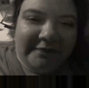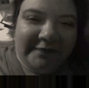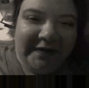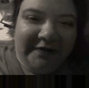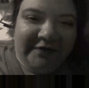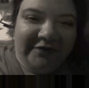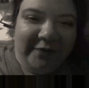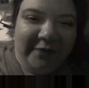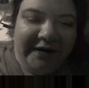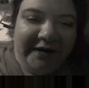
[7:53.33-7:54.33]
it's
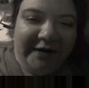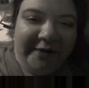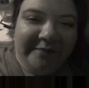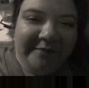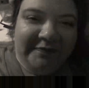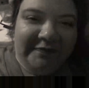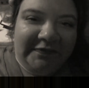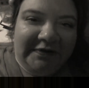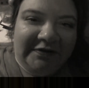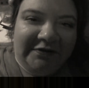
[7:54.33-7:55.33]
4 a.m. Did you